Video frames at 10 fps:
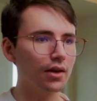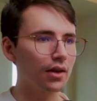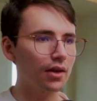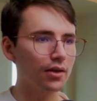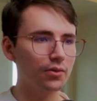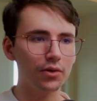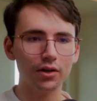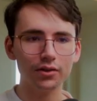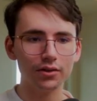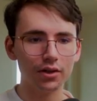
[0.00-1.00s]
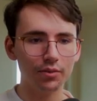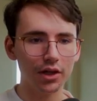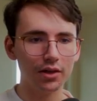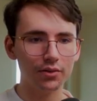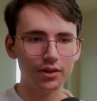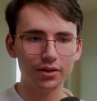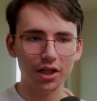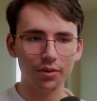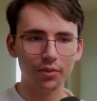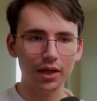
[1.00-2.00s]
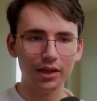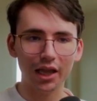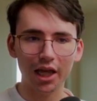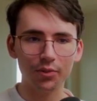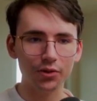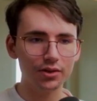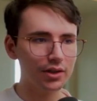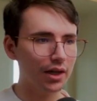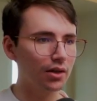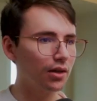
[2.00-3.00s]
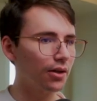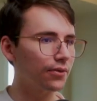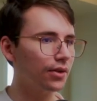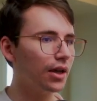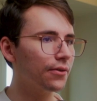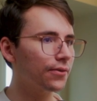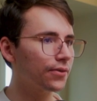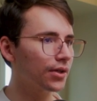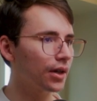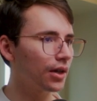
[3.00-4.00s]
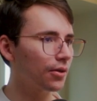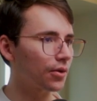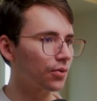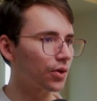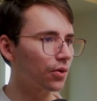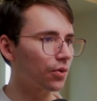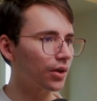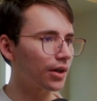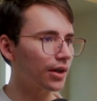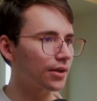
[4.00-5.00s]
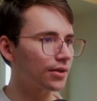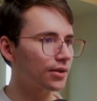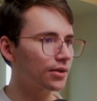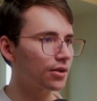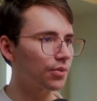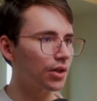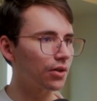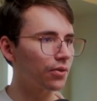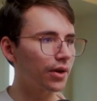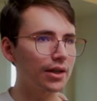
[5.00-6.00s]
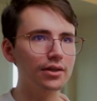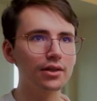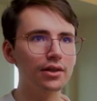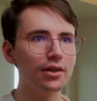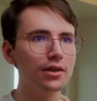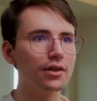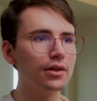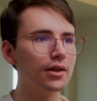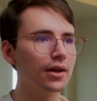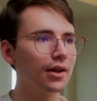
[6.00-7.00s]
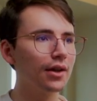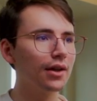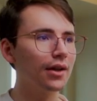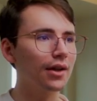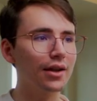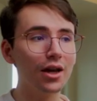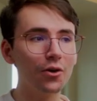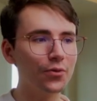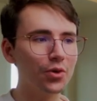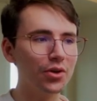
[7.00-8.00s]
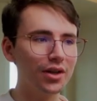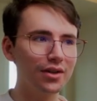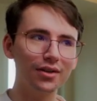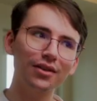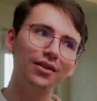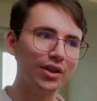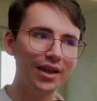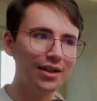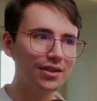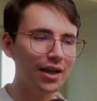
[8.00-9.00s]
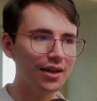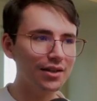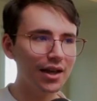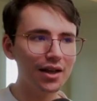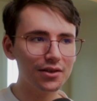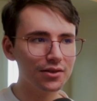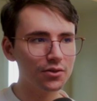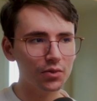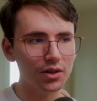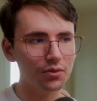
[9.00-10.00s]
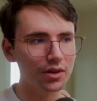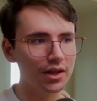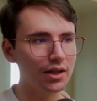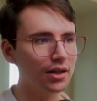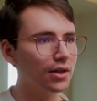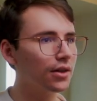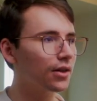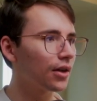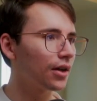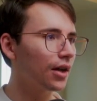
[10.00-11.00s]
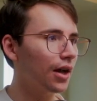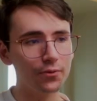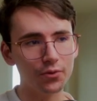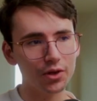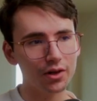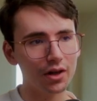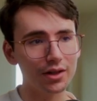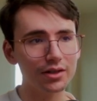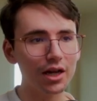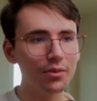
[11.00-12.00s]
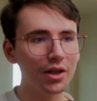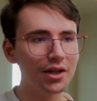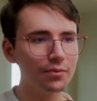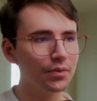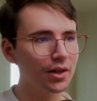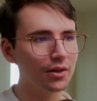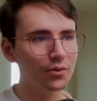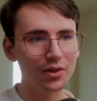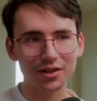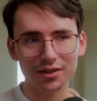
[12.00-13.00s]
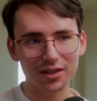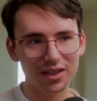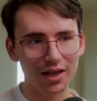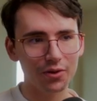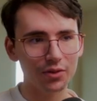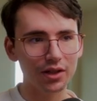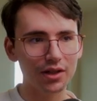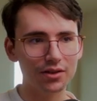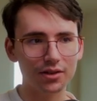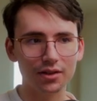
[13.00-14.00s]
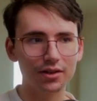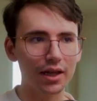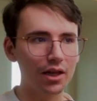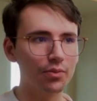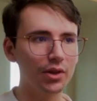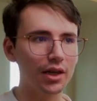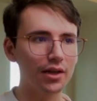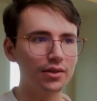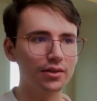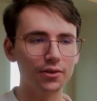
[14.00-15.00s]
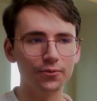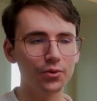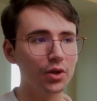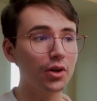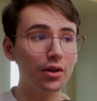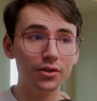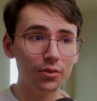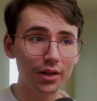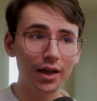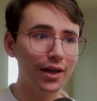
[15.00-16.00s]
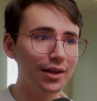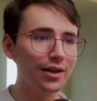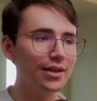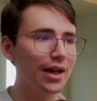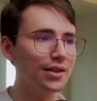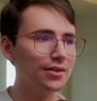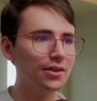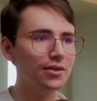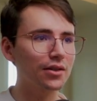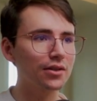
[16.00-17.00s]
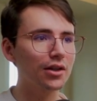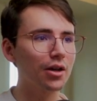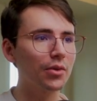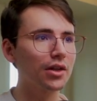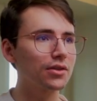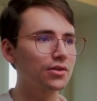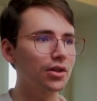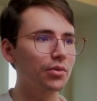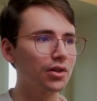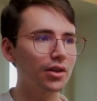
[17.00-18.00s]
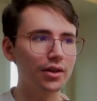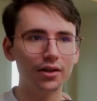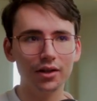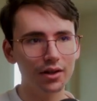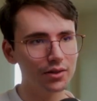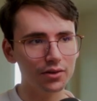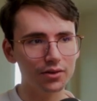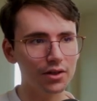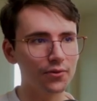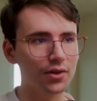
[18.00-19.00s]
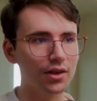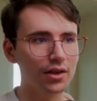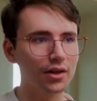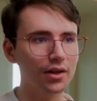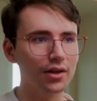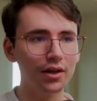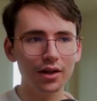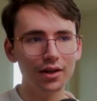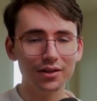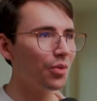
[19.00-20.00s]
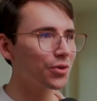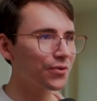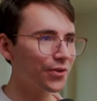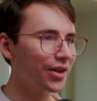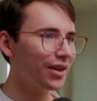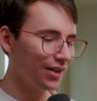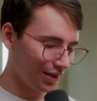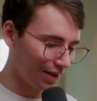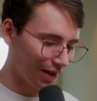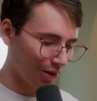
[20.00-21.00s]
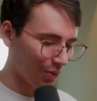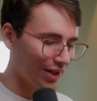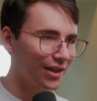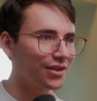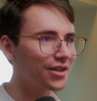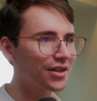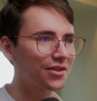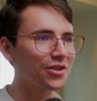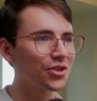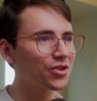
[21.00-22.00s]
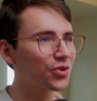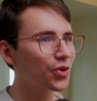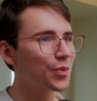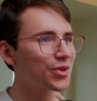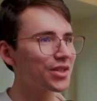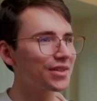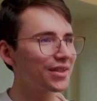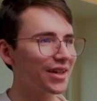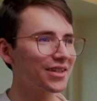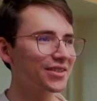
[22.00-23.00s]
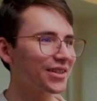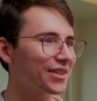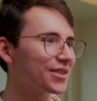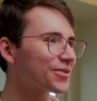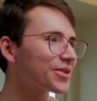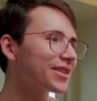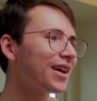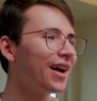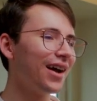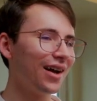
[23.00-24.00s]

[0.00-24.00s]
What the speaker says: And we're also going to make it with the same label style of left. We're going to reorganize this to be right here. And now if we want to relate it to any tasks, we can relate it here. And if we're on the timeline, we can see that relation take place. And if we also want to edit a task that's on the timeline, just double click. You'll see everything here. I almost forgot. We need to change the description text on this one.